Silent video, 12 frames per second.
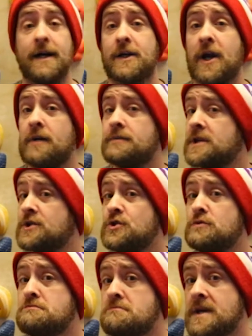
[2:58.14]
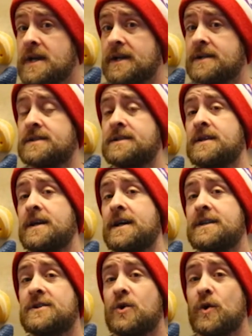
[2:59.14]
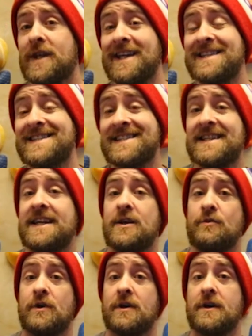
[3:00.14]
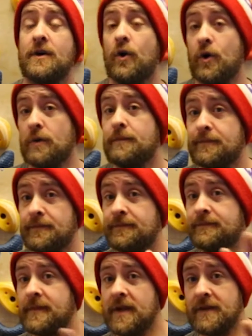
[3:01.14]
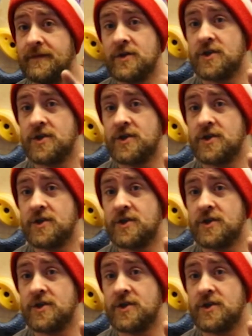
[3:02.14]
company, a new mix, and he's calling it StickyRock, or if it